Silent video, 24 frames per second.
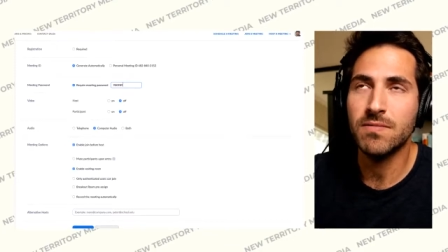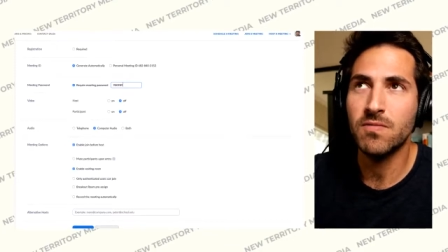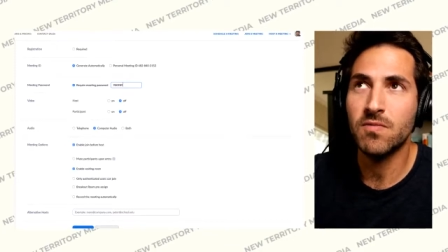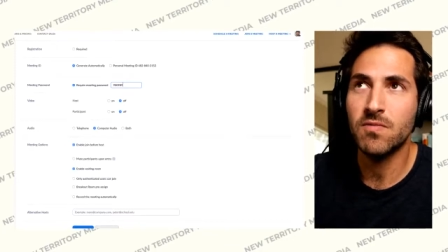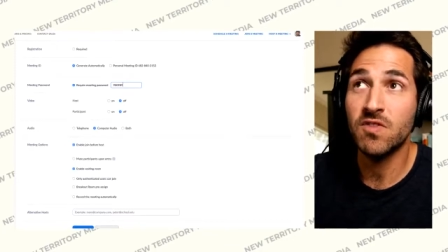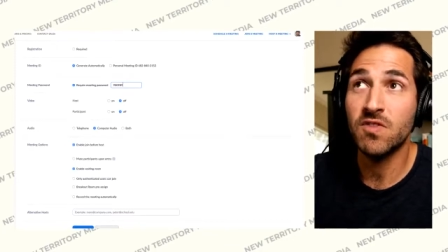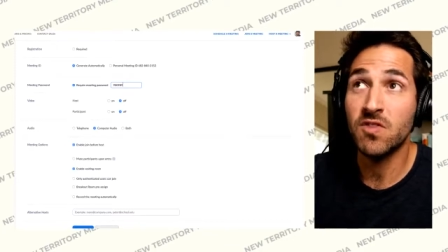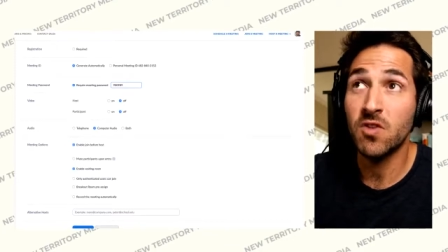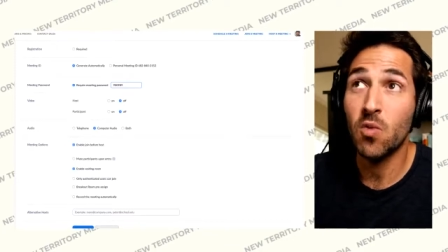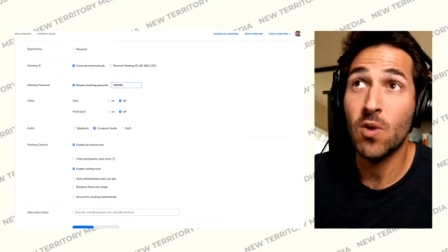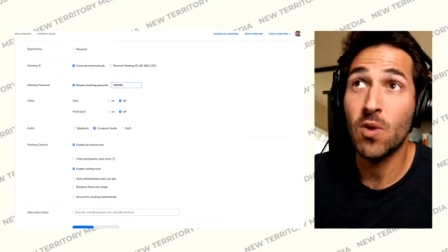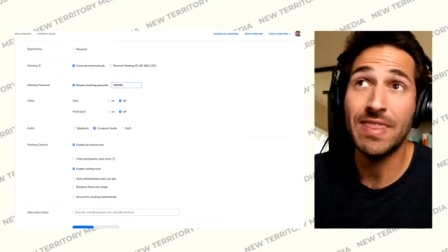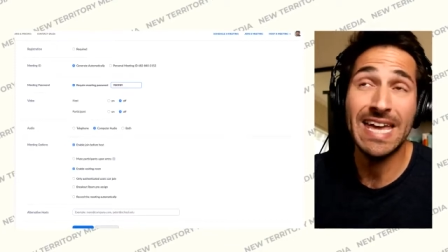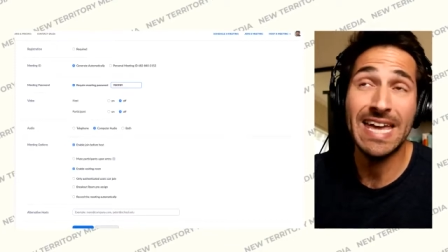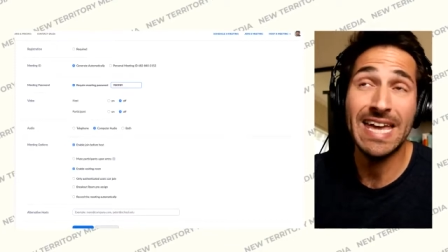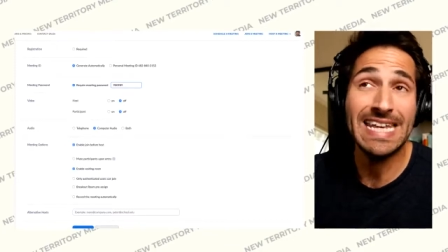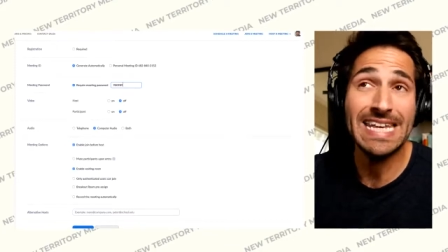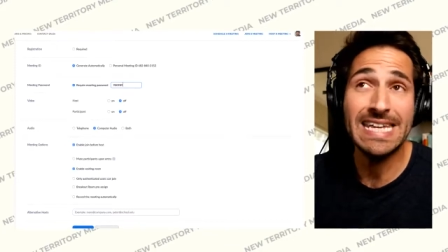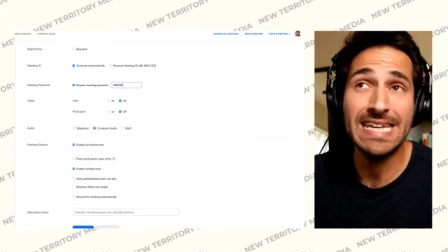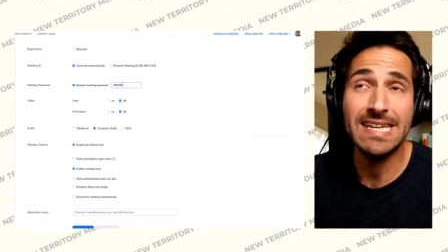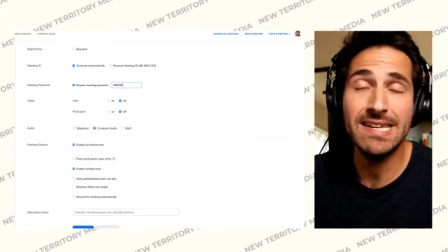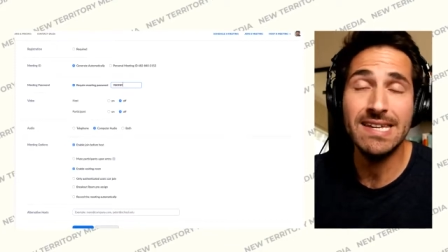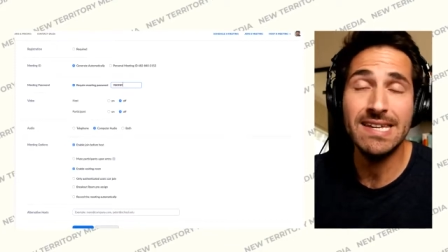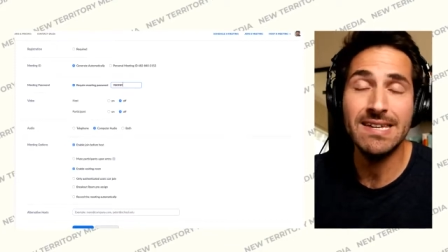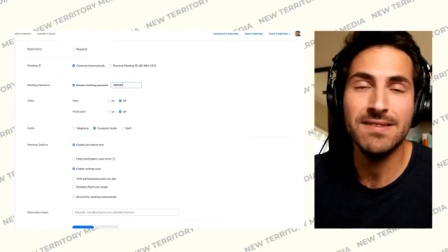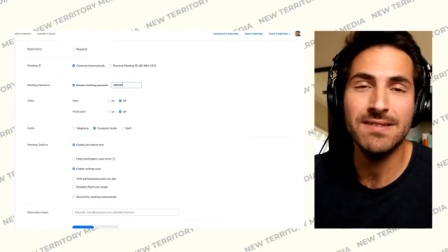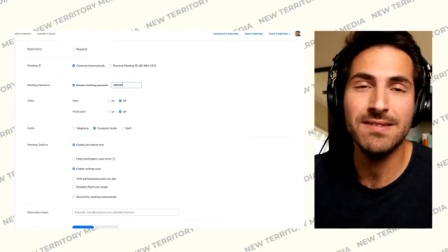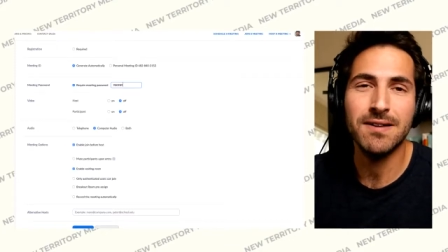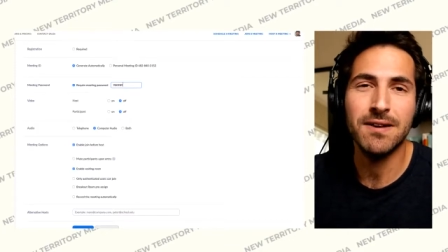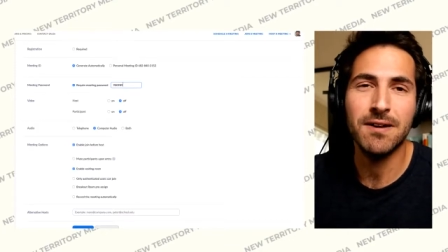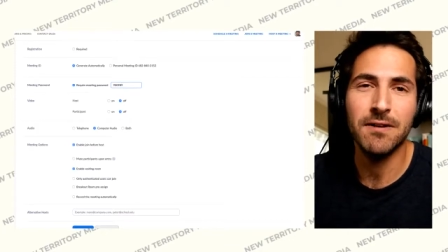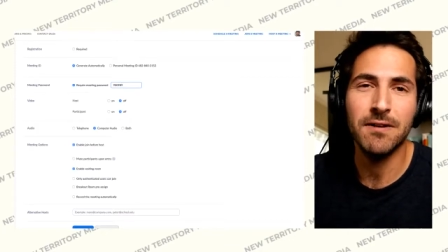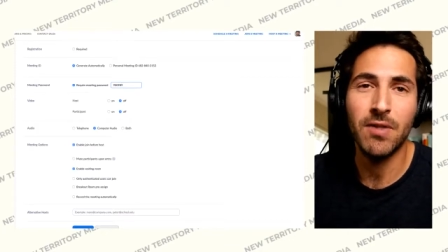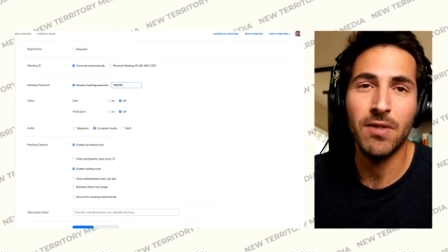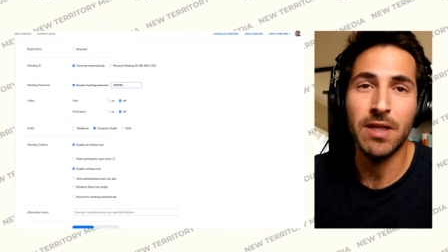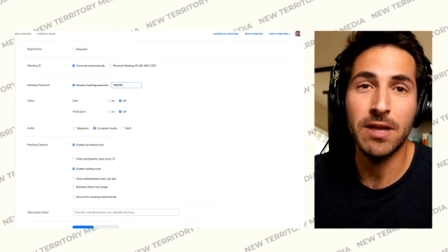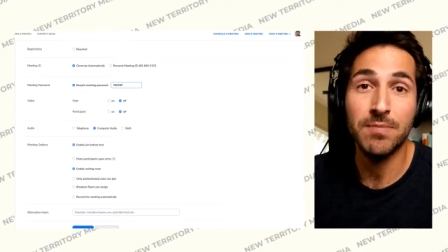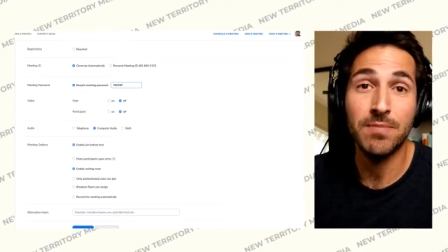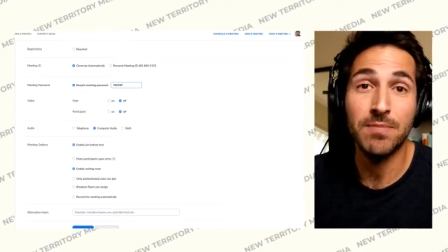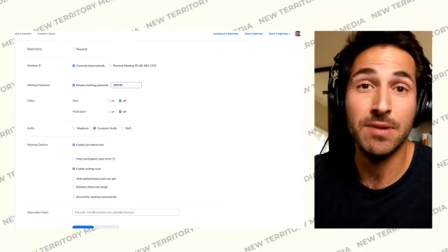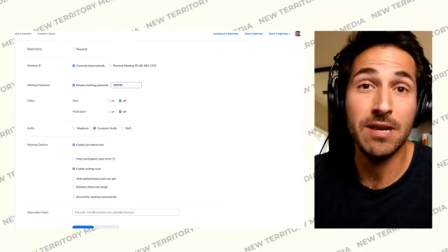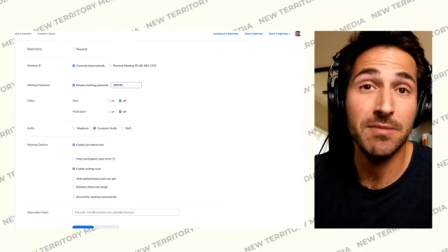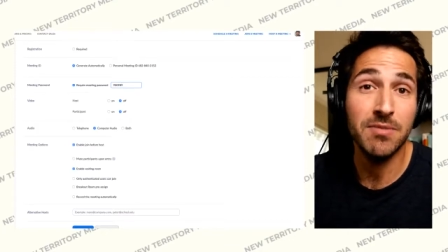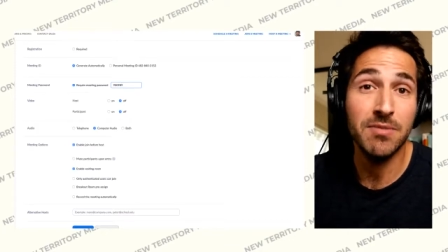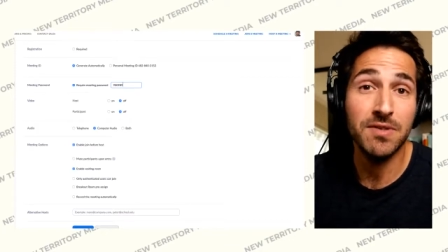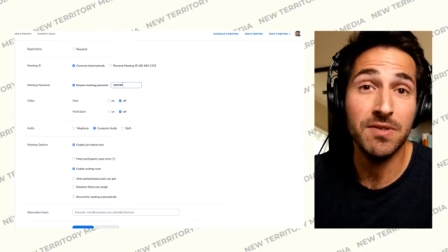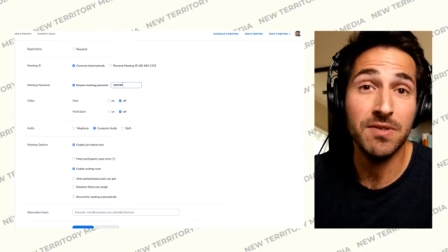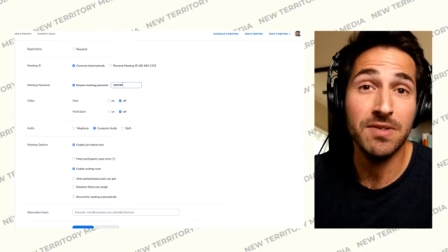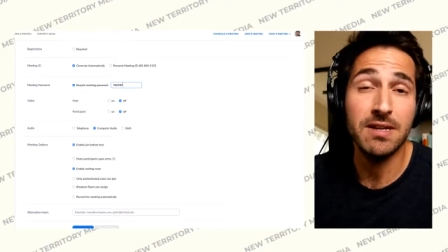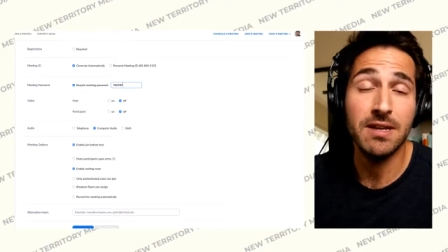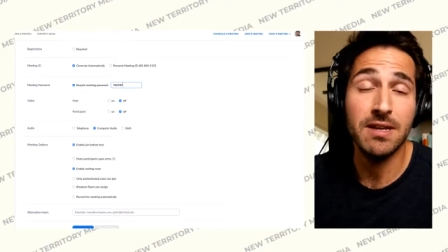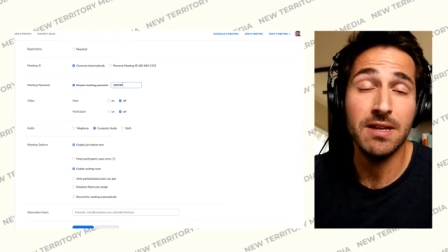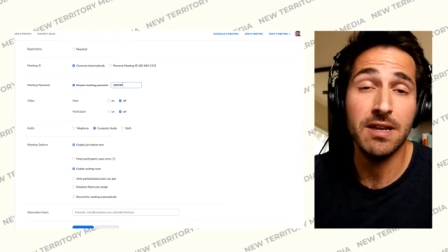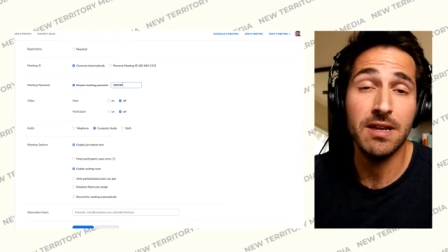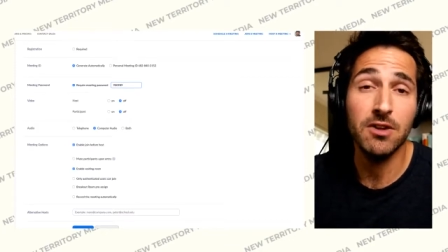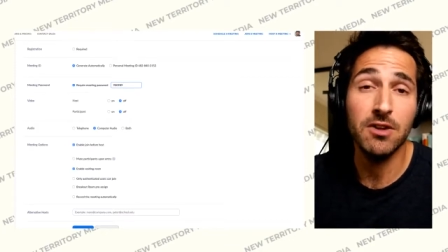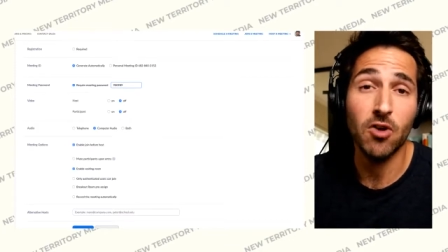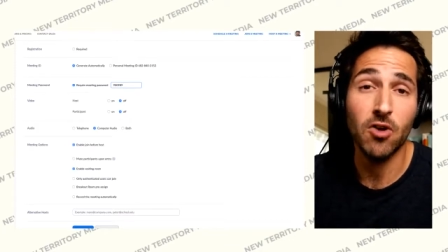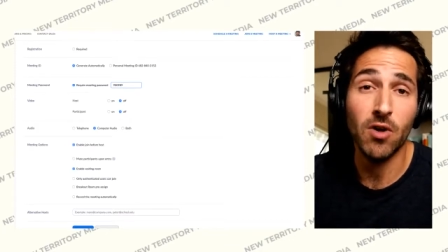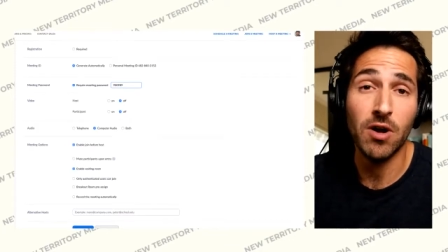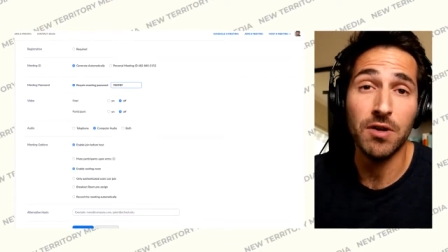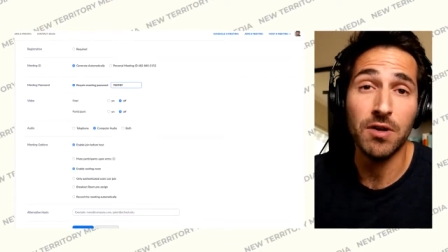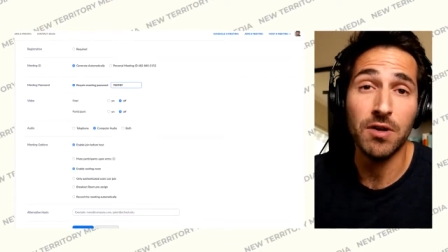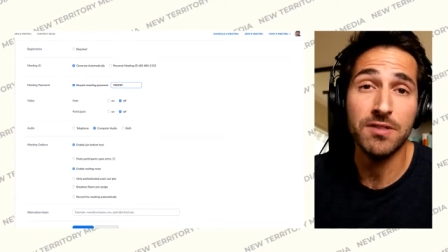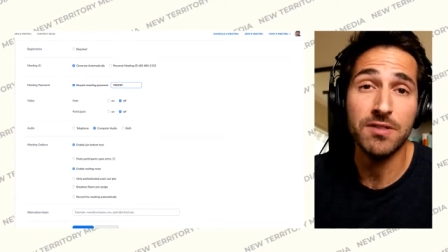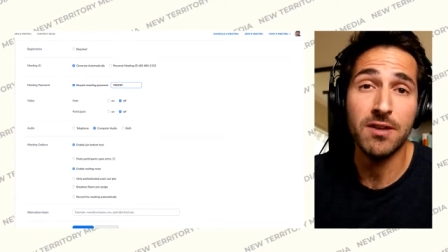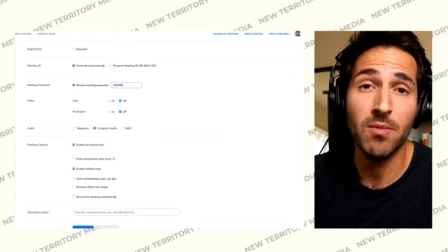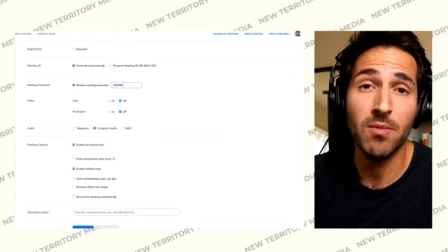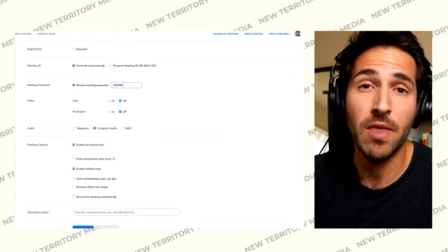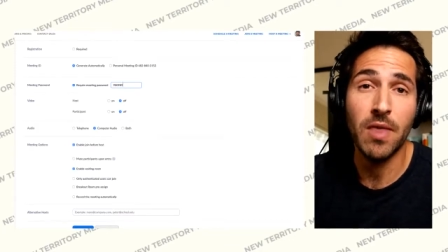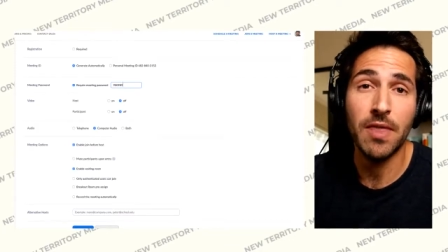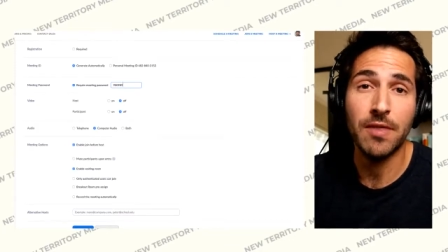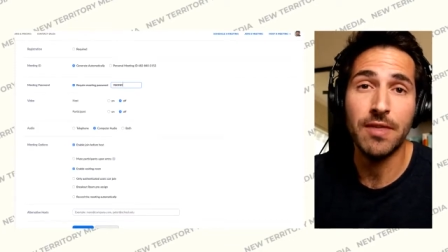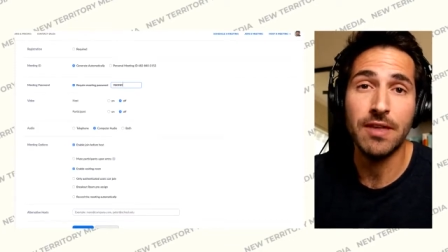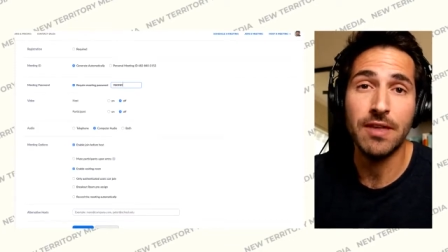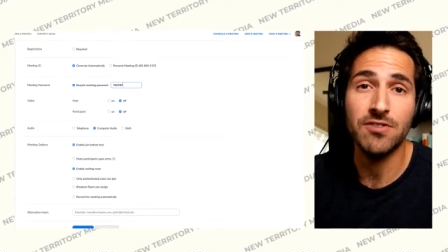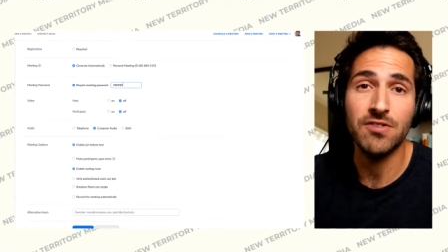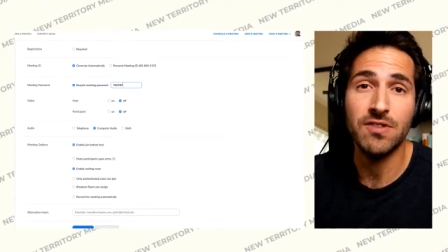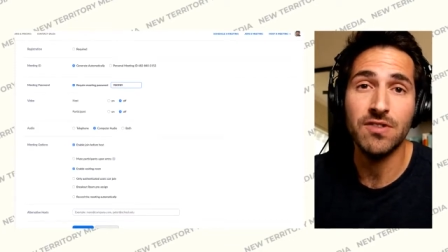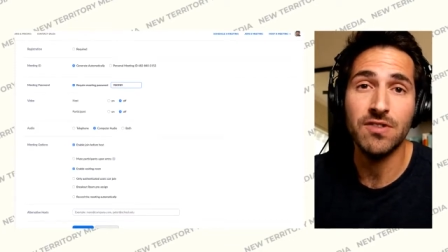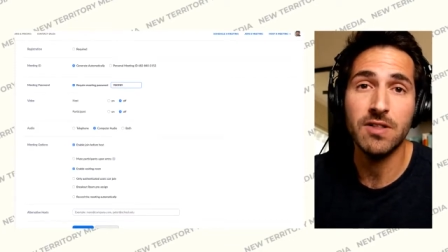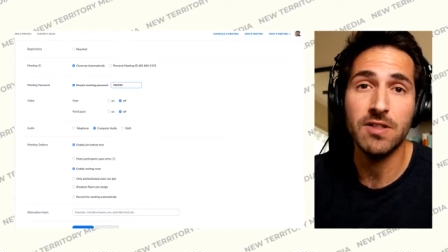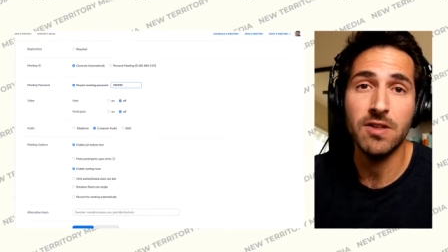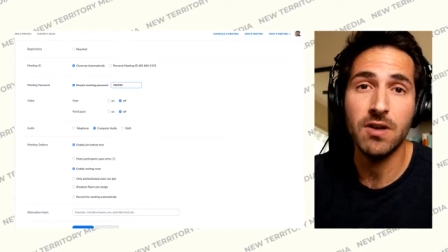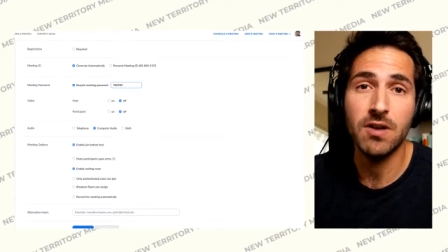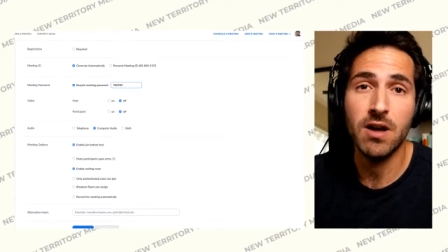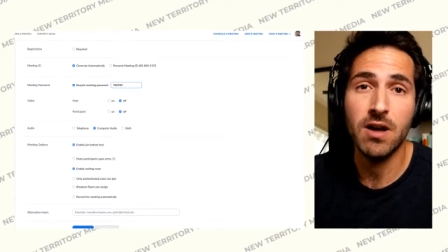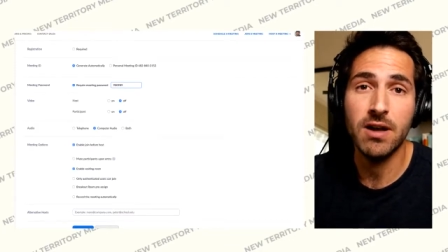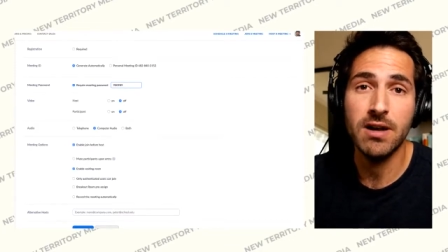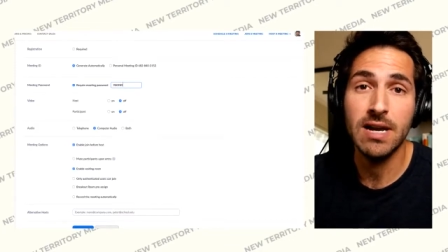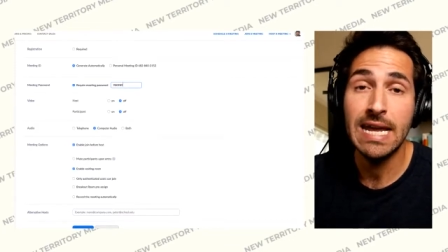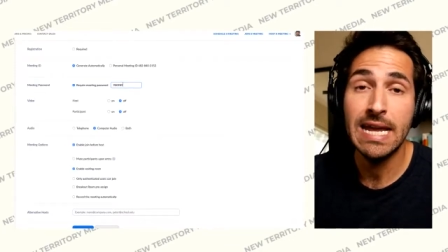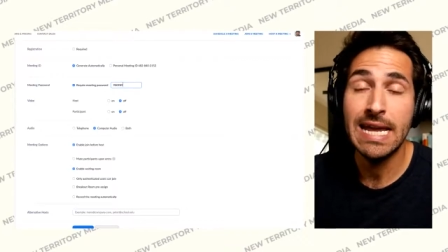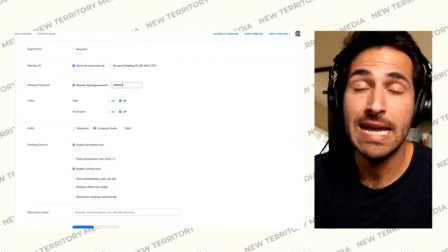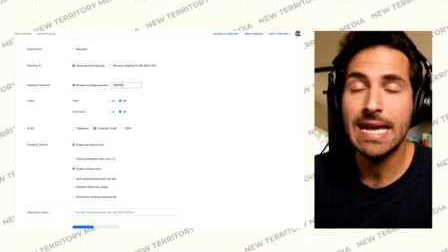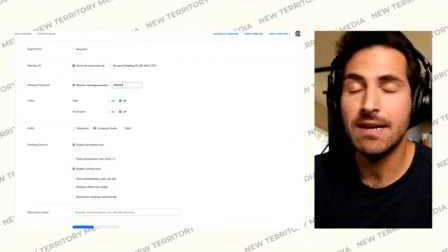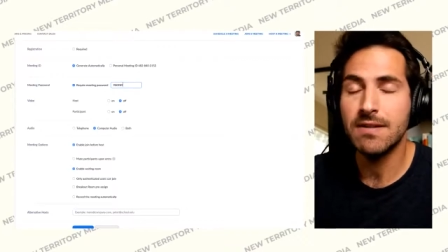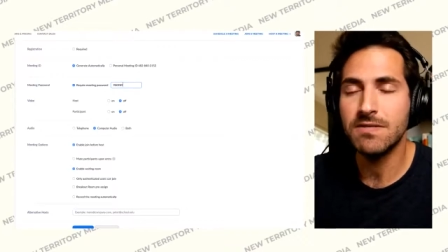still want that ease of like being able to send a URL to someone that they just click on,